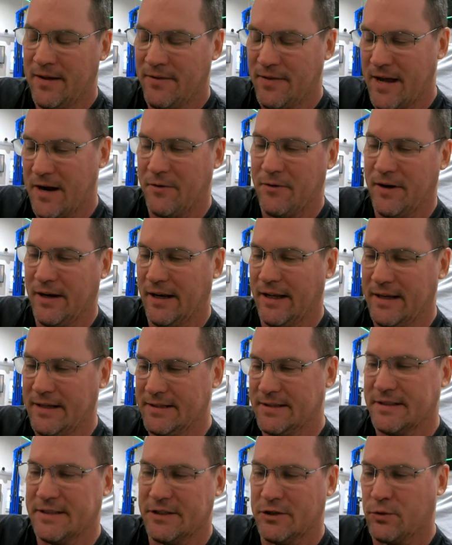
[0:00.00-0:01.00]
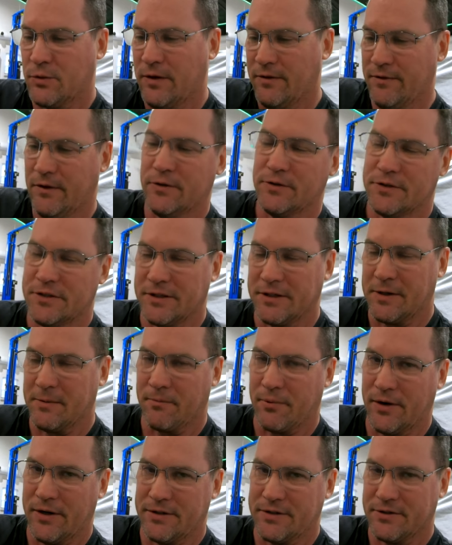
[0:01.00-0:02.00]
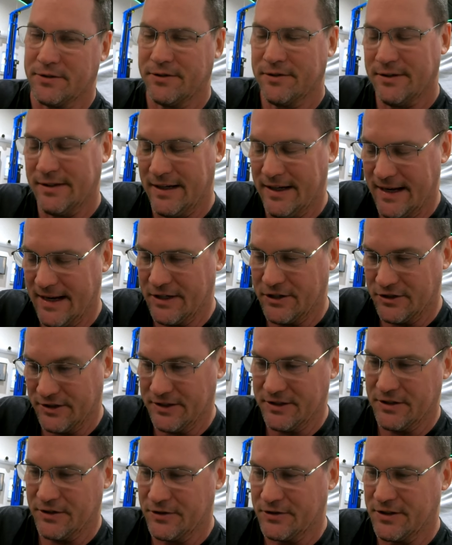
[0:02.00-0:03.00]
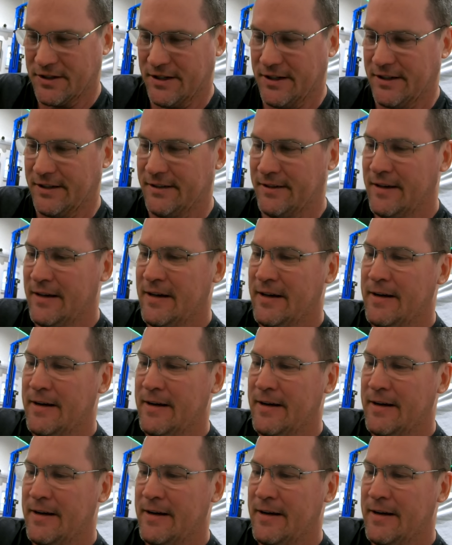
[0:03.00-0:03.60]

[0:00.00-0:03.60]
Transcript: That relay sends 12 volts to the compressor and actually turns it on.